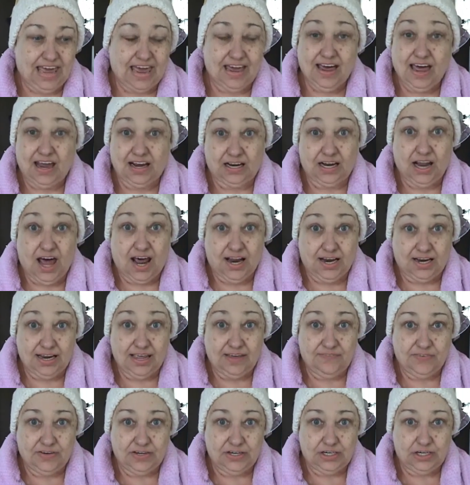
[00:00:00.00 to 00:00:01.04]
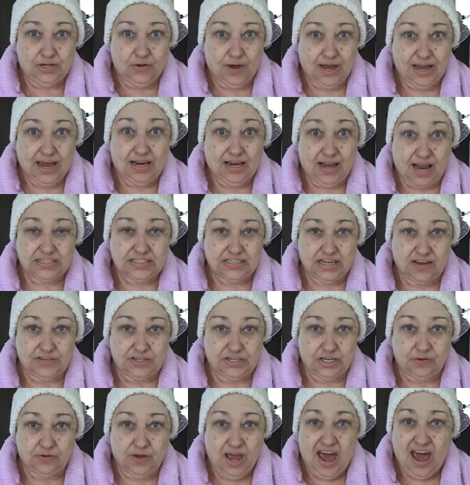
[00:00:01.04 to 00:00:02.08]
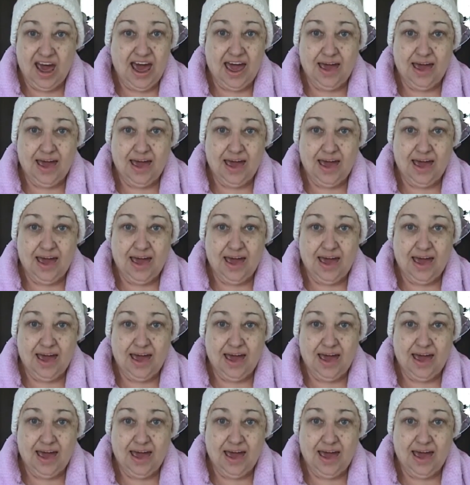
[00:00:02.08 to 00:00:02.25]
I got a lot of living to do. I got a lot of stuff to do.